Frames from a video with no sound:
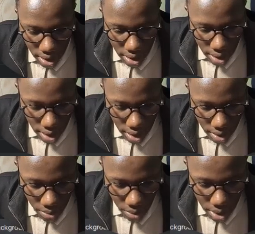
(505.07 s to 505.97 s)
think
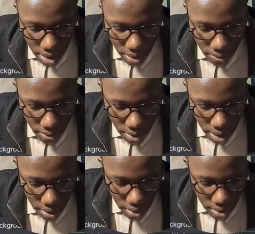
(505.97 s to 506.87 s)
I'm waiting for the
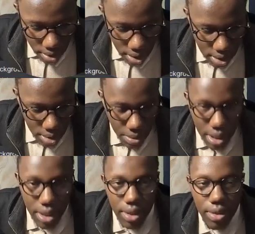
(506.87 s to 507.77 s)

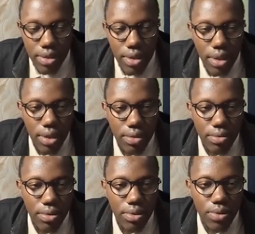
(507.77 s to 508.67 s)
CMake
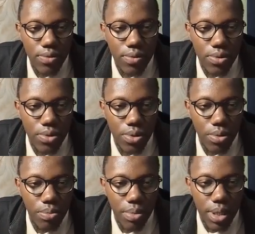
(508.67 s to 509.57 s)
to
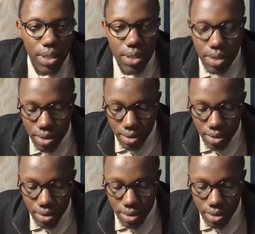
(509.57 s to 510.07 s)
complete.